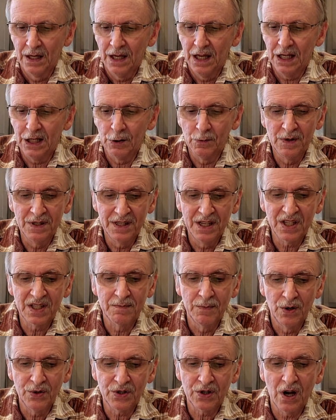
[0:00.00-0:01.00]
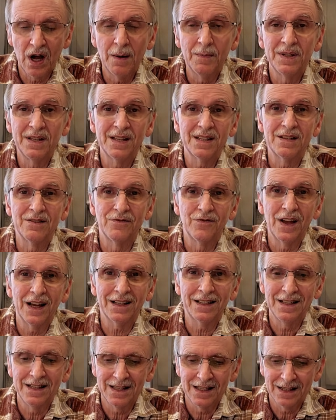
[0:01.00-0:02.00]
It can resist most common
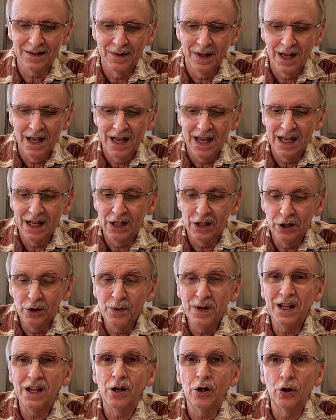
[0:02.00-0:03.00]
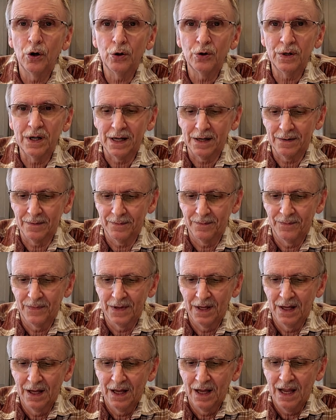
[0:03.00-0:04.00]
disinfectants, including chlorine,
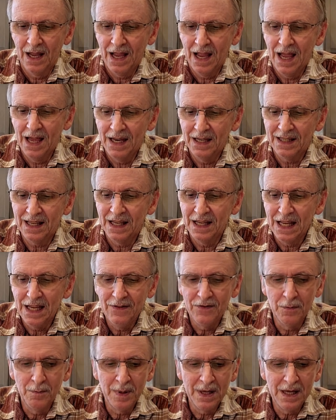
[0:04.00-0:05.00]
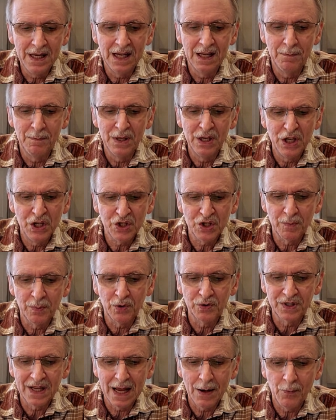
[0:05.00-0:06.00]
and can even be in
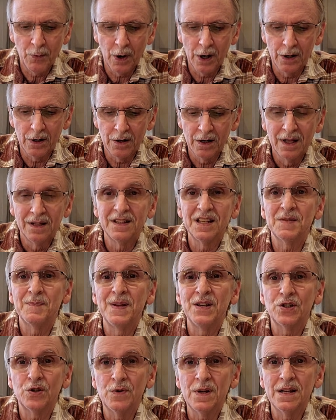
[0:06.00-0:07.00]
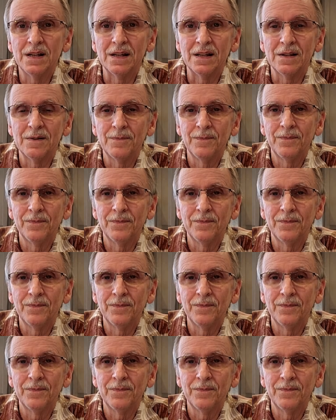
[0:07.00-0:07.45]
municipal tap water that's been treated.